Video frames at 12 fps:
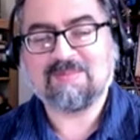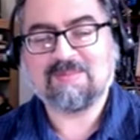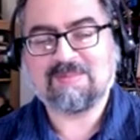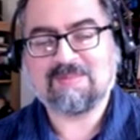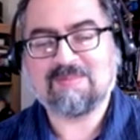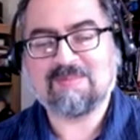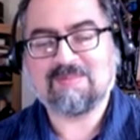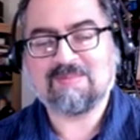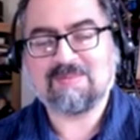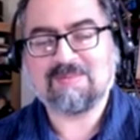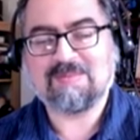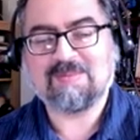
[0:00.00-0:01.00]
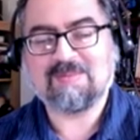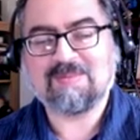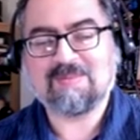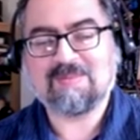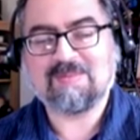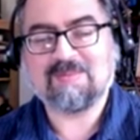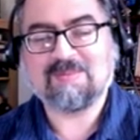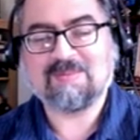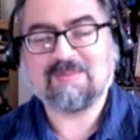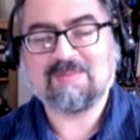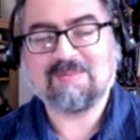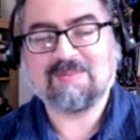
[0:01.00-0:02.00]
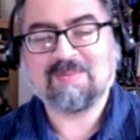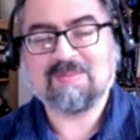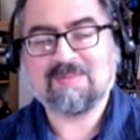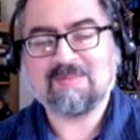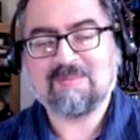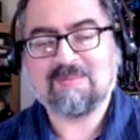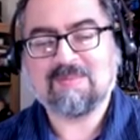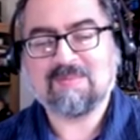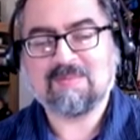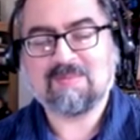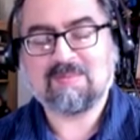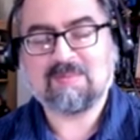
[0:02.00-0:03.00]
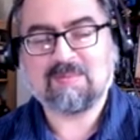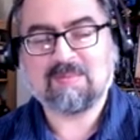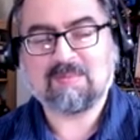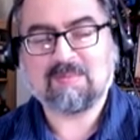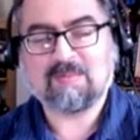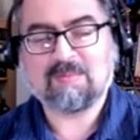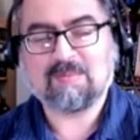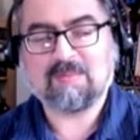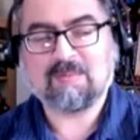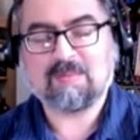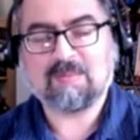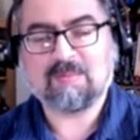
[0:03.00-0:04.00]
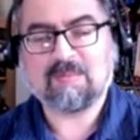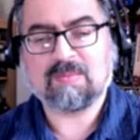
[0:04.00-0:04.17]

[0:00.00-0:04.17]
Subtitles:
This person isn't speaking.